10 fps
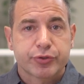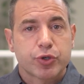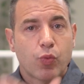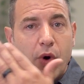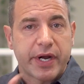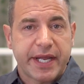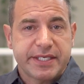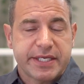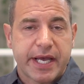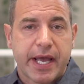So 1
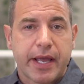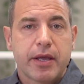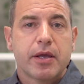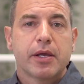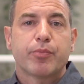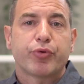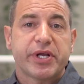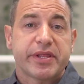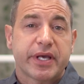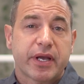ATA,
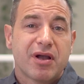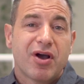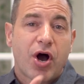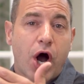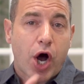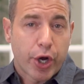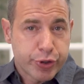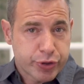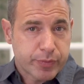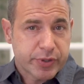breathing
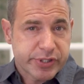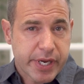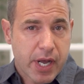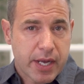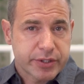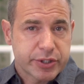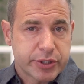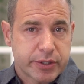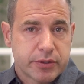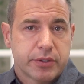100%
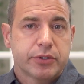oxygen.